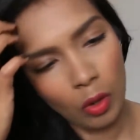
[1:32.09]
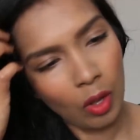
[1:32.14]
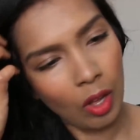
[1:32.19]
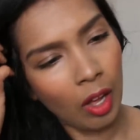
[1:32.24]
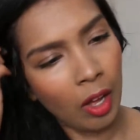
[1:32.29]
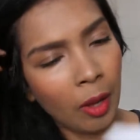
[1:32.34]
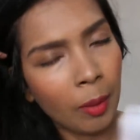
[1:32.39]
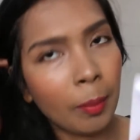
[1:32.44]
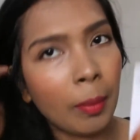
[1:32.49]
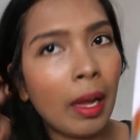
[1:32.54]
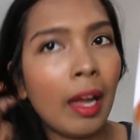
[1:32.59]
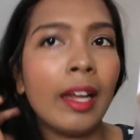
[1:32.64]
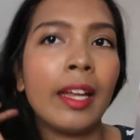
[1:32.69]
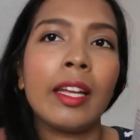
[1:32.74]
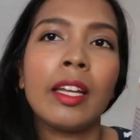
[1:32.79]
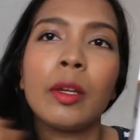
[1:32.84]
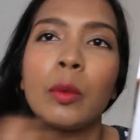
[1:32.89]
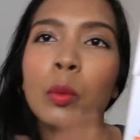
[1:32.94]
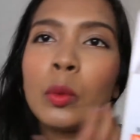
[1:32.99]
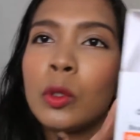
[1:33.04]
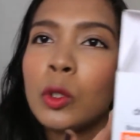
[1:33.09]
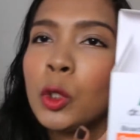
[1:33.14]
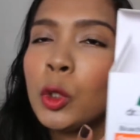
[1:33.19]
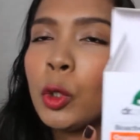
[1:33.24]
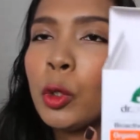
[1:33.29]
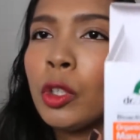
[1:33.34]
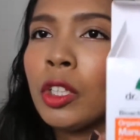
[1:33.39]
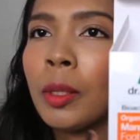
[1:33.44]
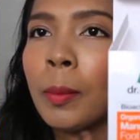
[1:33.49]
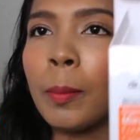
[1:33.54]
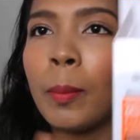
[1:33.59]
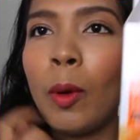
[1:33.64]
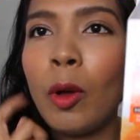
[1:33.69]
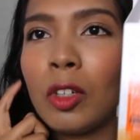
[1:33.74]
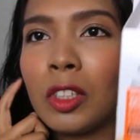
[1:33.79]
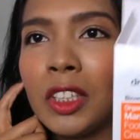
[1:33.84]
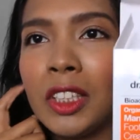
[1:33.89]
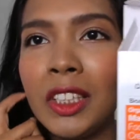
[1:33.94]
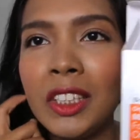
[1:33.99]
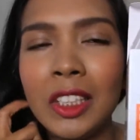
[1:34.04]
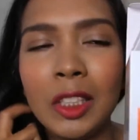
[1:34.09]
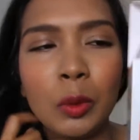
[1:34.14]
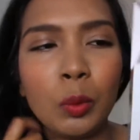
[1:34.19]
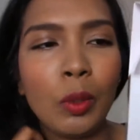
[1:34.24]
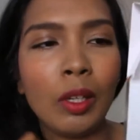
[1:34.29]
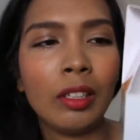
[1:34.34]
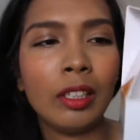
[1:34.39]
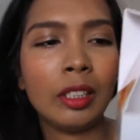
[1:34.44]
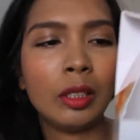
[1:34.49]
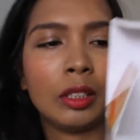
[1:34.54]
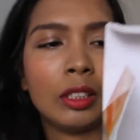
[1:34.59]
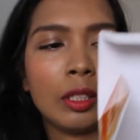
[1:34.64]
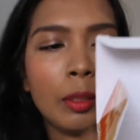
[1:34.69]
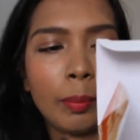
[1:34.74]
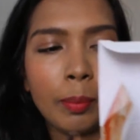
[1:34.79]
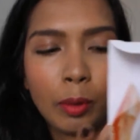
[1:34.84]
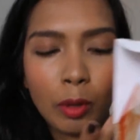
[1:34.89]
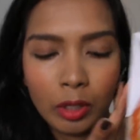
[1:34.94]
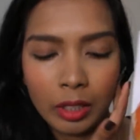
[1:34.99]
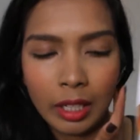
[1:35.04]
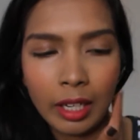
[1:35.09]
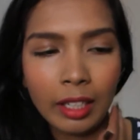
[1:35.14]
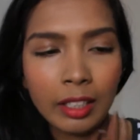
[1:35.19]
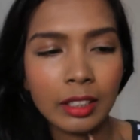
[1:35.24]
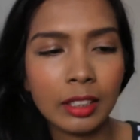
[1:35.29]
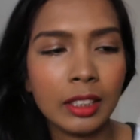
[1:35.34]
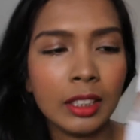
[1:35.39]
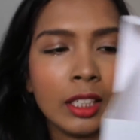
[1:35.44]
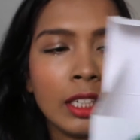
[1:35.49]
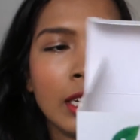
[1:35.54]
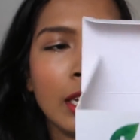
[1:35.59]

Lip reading: I will show you the boxes as well as the products.